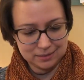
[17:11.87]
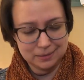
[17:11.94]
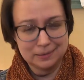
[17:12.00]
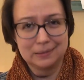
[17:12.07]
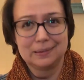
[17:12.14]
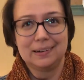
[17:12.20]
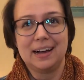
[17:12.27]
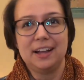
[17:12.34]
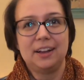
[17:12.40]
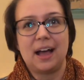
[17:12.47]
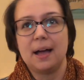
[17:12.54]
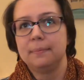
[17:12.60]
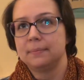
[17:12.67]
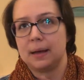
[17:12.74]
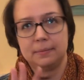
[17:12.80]
oh,
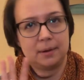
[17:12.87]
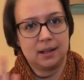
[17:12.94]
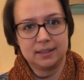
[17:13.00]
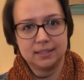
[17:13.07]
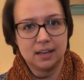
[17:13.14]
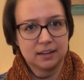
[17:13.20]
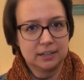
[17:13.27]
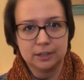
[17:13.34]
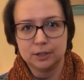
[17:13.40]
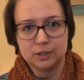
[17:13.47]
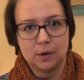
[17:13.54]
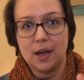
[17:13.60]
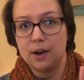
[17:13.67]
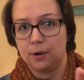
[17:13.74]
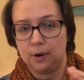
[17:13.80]
I'm not a sock knitter,
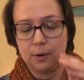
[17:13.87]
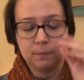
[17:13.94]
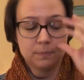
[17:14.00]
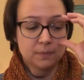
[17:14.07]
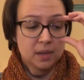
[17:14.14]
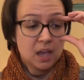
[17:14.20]
so I don't know.